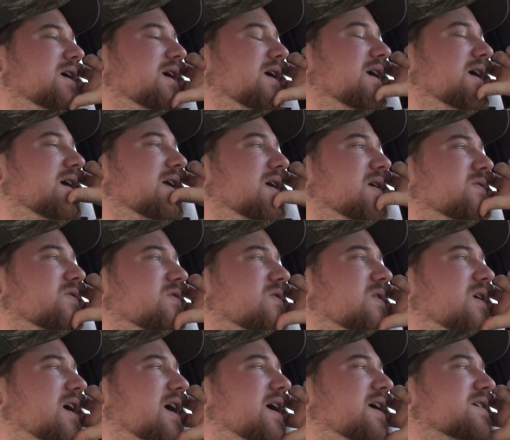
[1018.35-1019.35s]
and as,
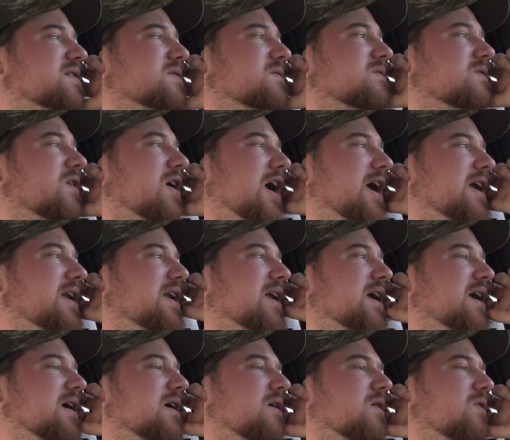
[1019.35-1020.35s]
as of right
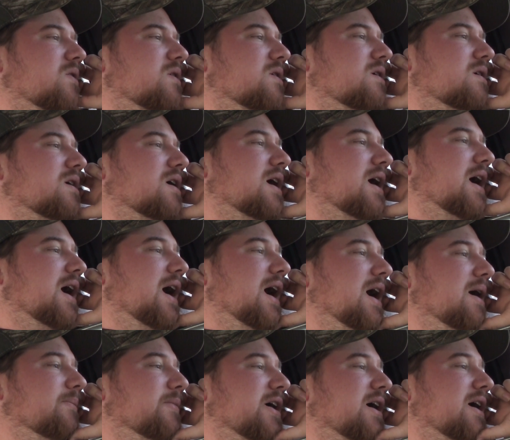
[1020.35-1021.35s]
now
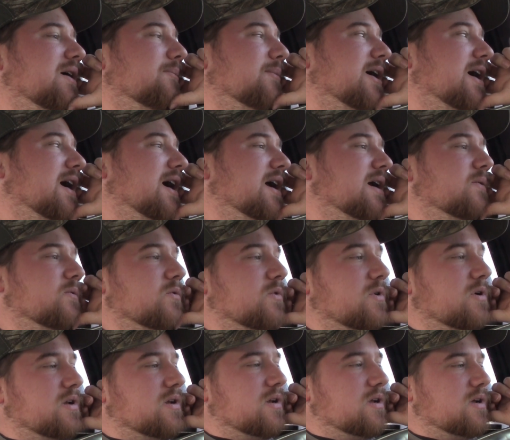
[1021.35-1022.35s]
I'm not buying
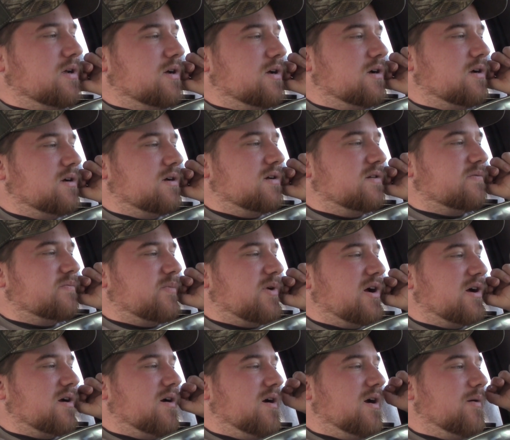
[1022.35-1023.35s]
one uh, if
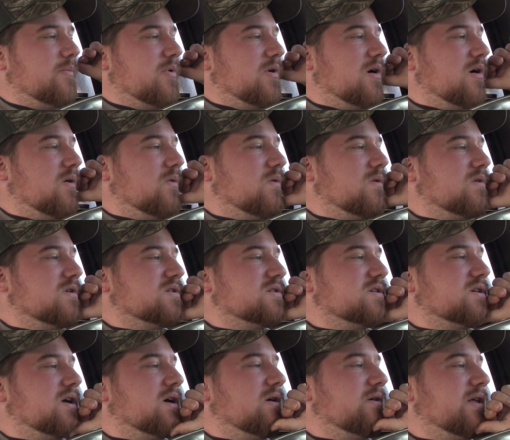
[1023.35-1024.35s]
my grandpa wants
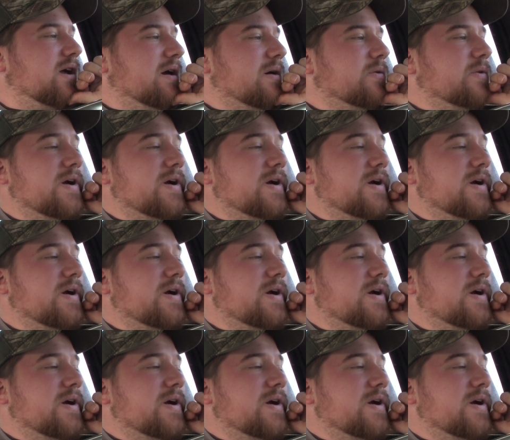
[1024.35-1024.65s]
to go that